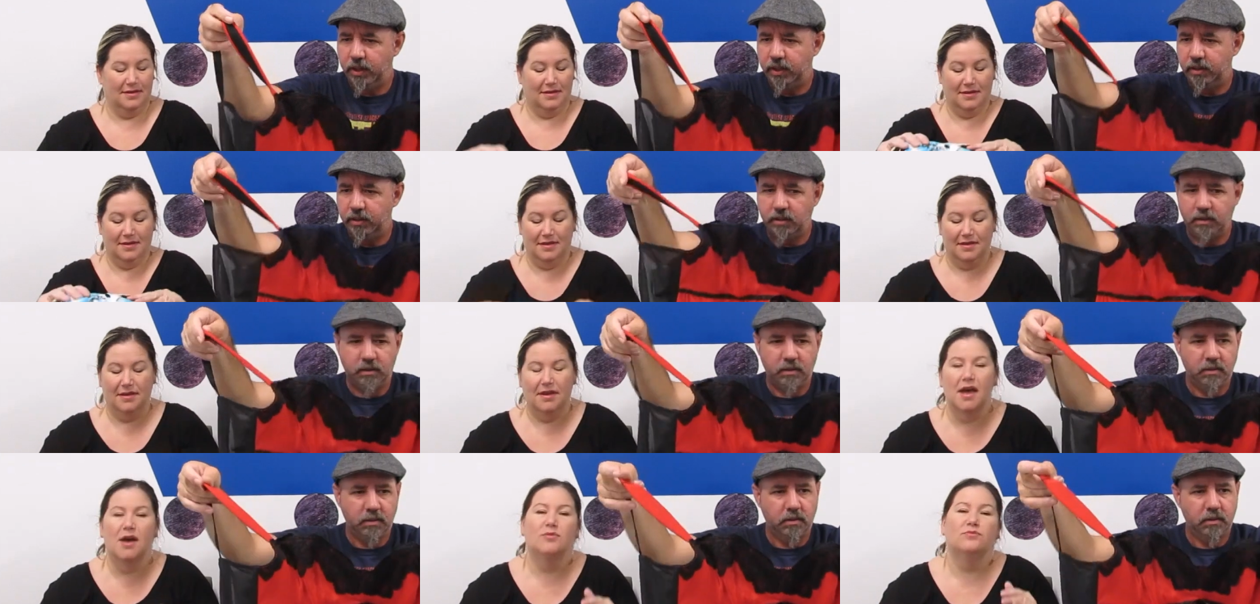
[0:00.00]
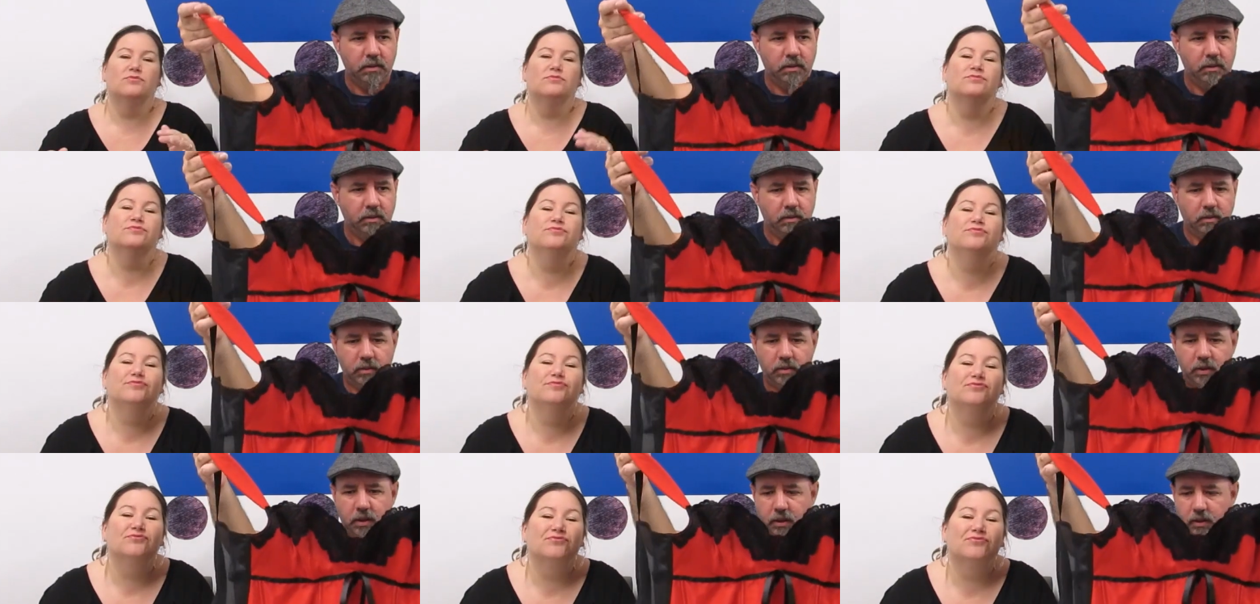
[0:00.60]
Speaker 1: and
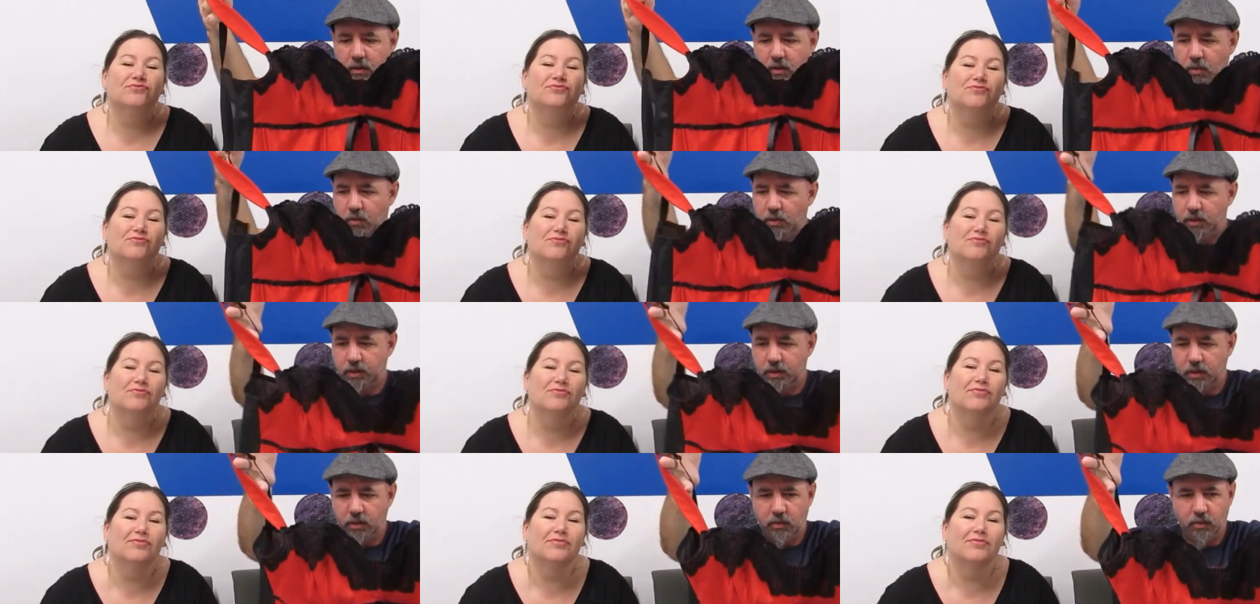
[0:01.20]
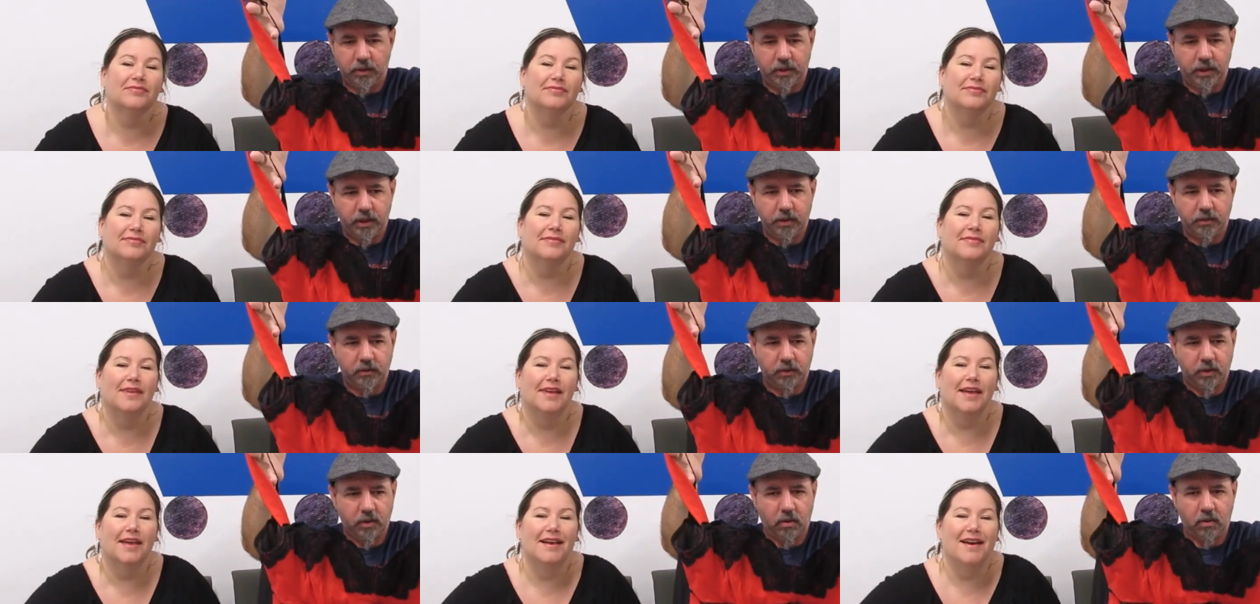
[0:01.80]
you didn't know what to do with
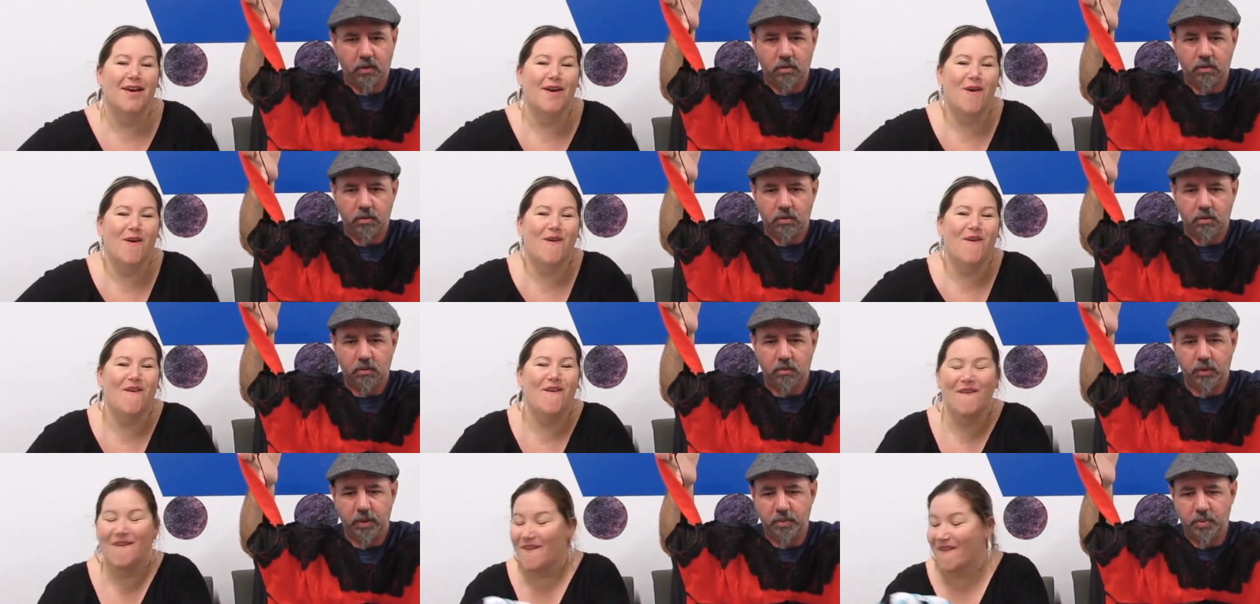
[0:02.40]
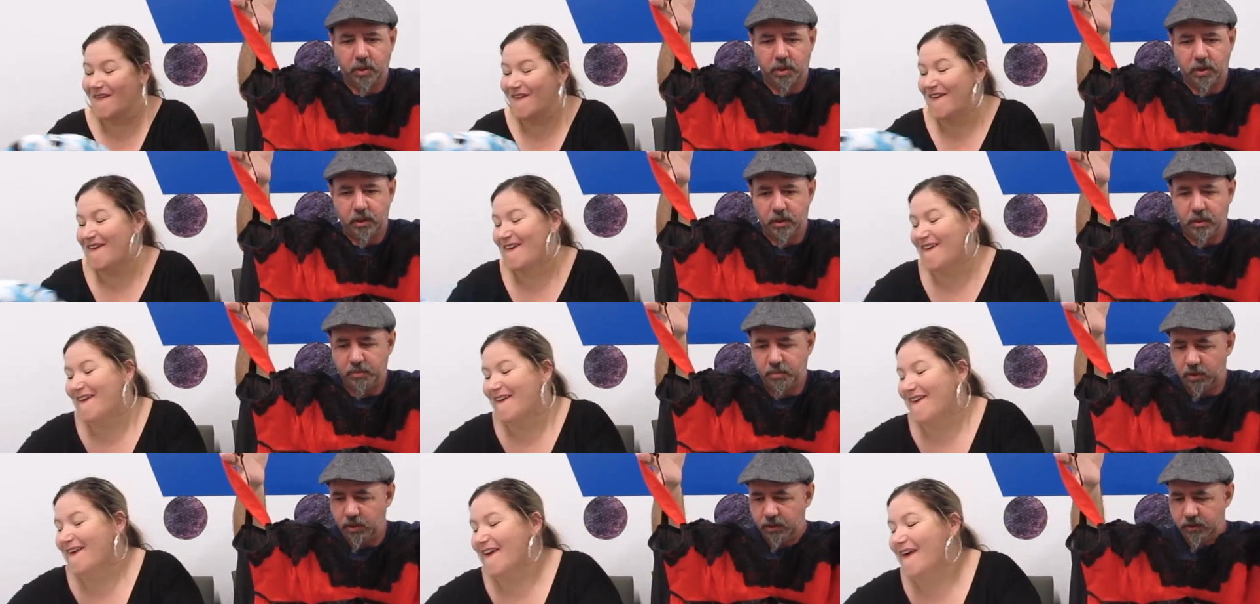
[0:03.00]
it, so we put it
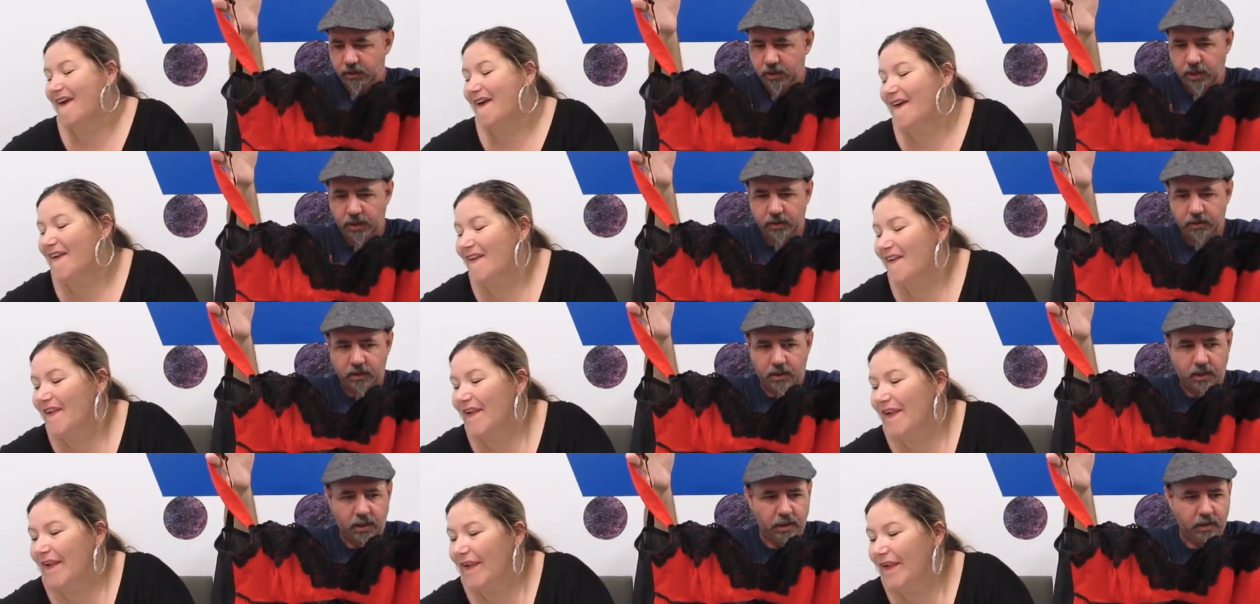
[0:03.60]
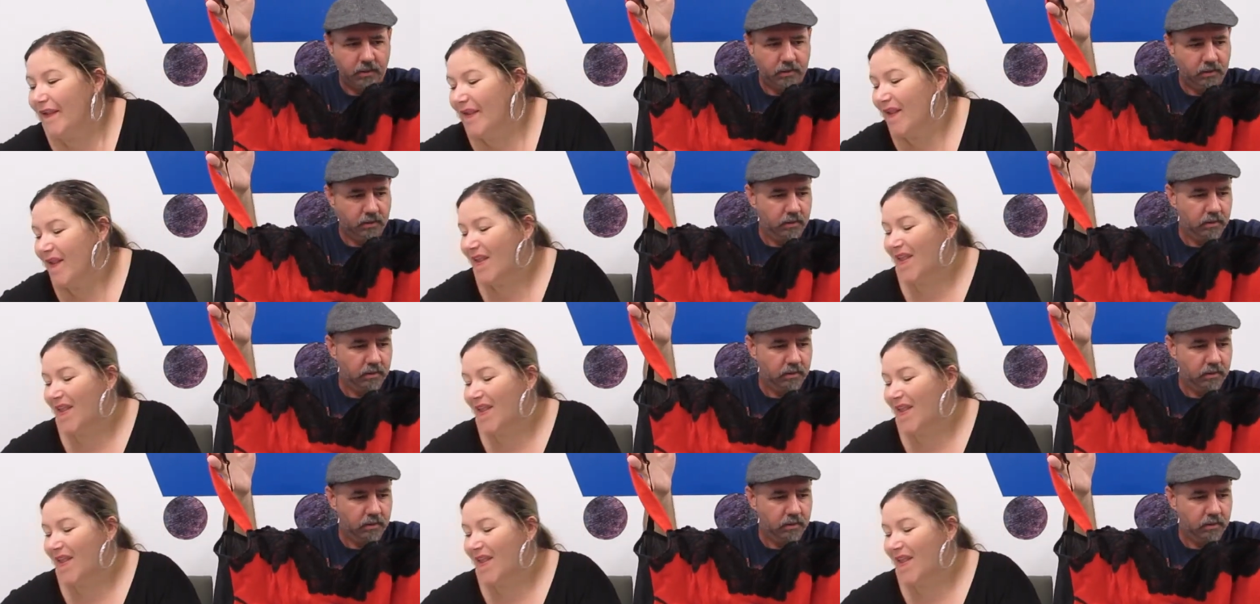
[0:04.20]
in a plus size slot.